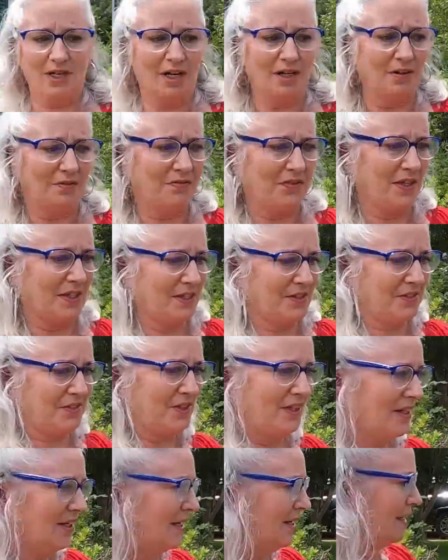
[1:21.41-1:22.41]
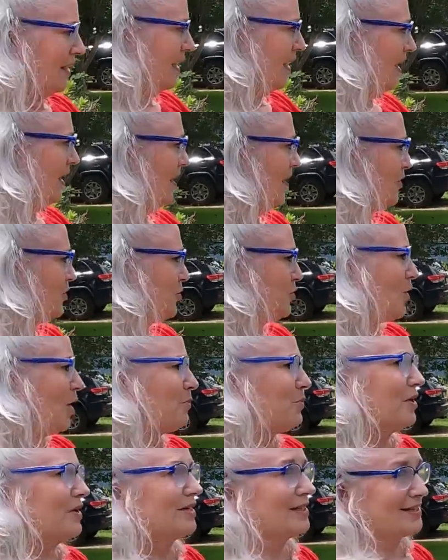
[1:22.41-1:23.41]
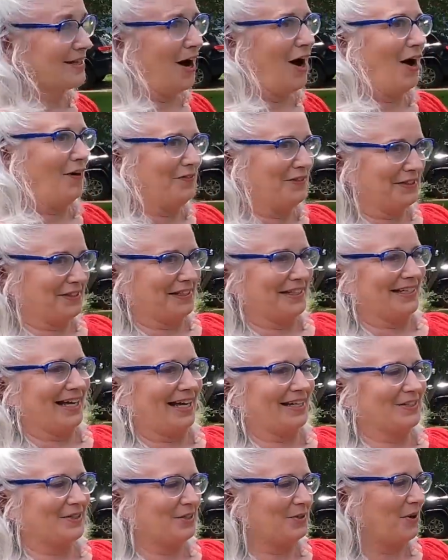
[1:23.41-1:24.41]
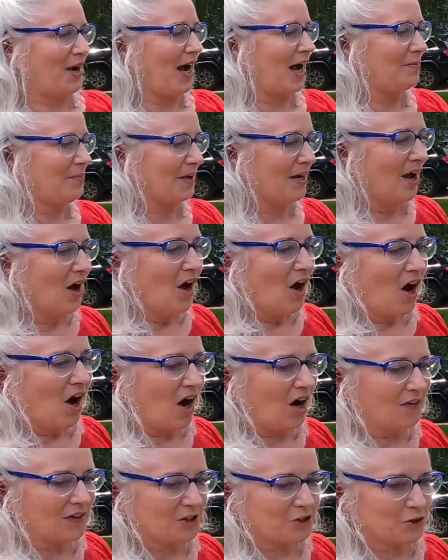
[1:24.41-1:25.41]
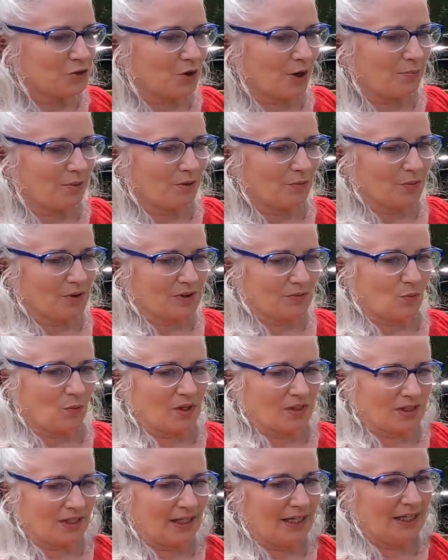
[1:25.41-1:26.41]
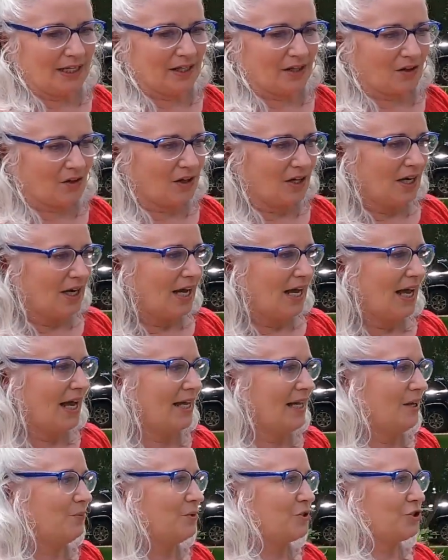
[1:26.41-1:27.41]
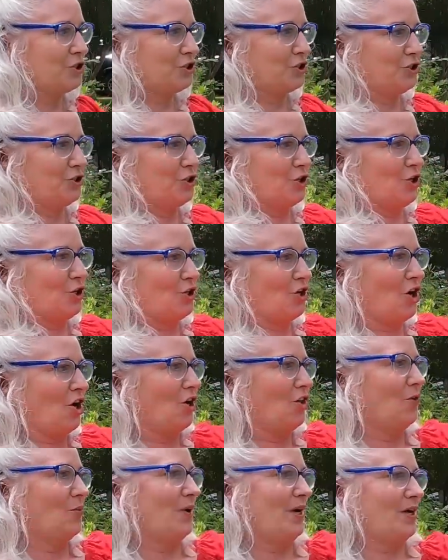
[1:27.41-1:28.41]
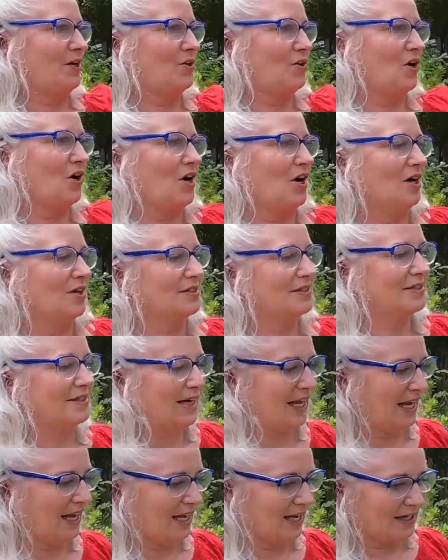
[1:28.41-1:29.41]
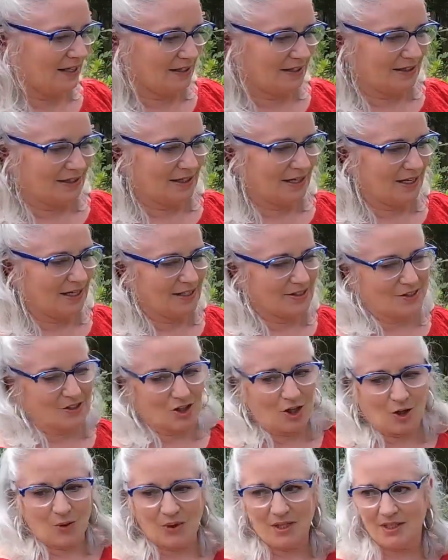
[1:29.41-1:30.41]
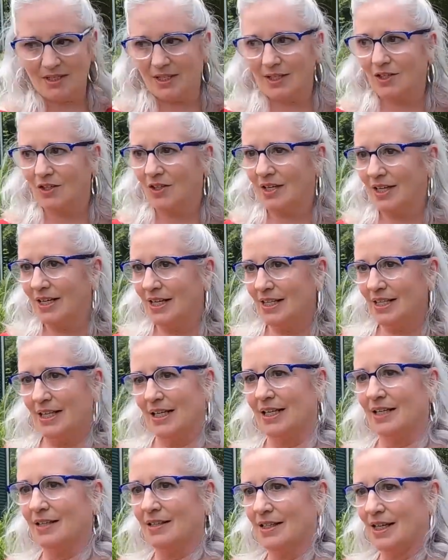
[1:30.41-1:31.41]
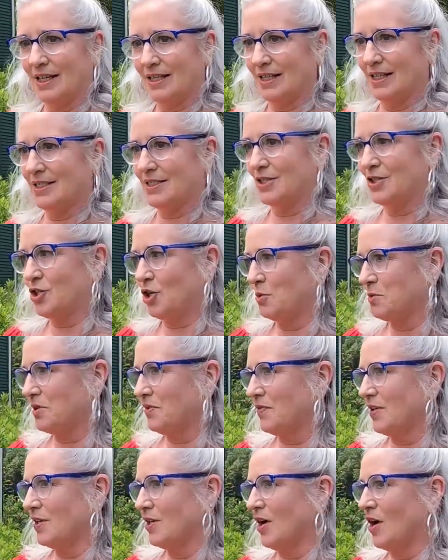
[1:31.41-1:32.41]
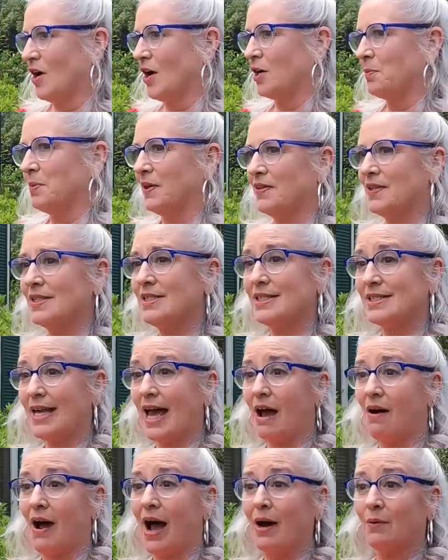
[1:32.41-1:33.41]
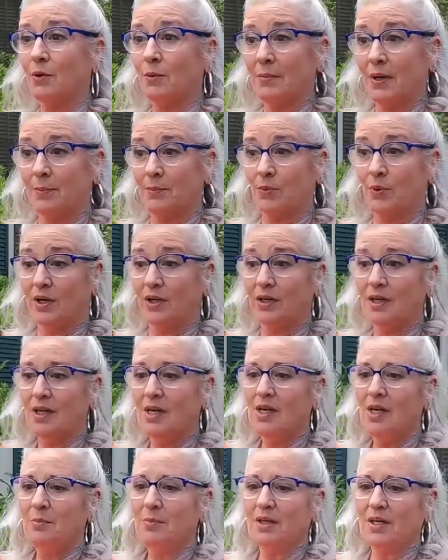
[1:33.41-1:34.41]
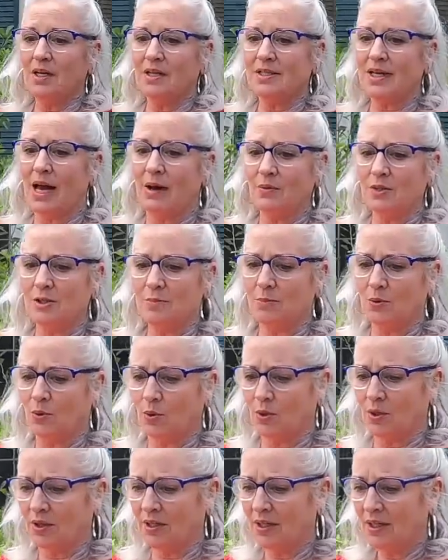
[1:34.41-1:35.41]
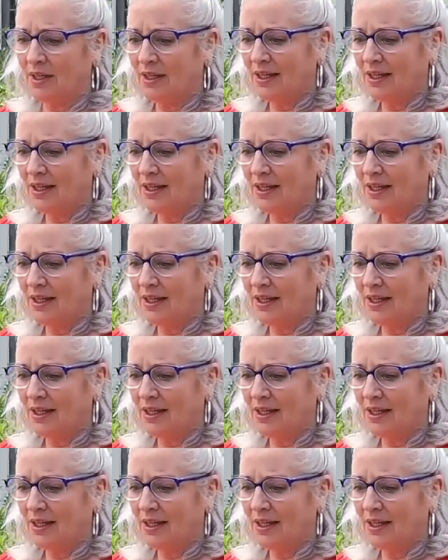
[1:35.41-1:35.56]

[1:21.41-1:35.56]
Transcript: none of this shrubbery that's obviously gotten too high, but all this shrubbery wasn't here, and it was just dirt all the way across. And so it didn't look anything like this in terms of the yard, but this is how I remember it, because I was born